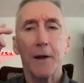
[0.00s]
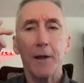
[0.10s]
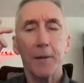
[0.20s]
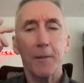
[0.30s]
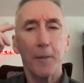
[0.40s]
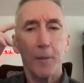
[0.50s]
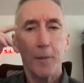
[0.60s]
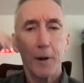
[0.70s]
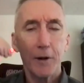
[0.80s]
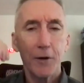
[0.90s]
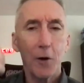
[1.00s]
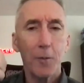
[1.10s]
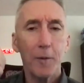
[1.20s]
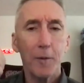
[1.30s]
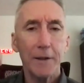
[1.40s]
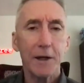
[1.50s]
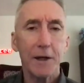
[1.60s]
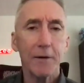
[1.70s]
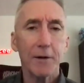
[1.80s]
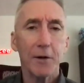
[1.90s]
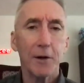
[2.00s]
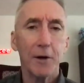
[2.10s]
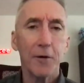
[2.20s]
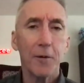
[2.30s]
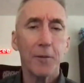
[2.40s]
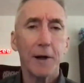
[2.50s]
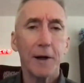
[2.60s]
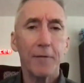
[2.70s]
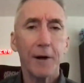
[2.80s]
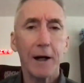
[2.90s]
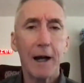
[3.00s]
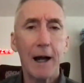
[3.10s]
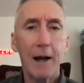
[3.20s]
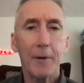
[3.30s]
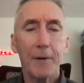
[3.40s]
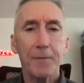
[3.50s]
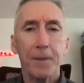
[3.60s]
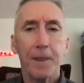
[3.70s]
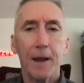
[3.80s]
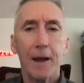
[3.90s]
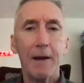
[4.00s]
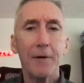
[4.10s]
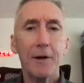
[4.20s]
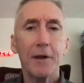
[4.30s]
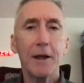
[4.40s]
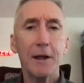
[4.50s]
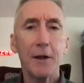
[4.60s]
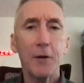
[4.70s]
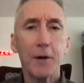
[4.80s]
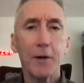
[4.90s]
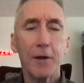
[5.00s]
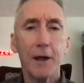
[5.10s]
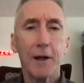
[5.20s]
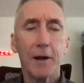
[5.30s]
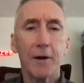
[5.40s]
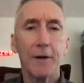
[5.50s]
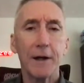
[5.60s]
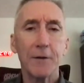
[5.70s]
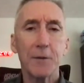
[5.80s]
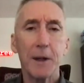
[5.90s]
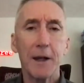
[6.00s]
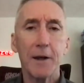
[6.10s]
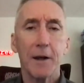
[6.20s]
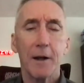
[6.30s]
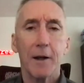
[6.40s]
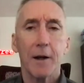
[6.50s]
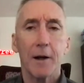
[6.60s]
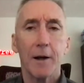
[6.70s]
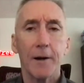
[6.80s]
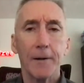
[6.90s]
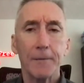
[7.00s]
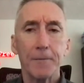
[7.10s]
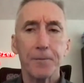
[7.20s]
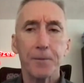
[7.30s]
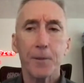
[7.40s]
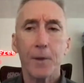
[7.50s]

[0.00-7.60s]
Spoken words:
the dopamine, serotonin, norepinephrine, GABA, everything that you can think of has been cannabinoid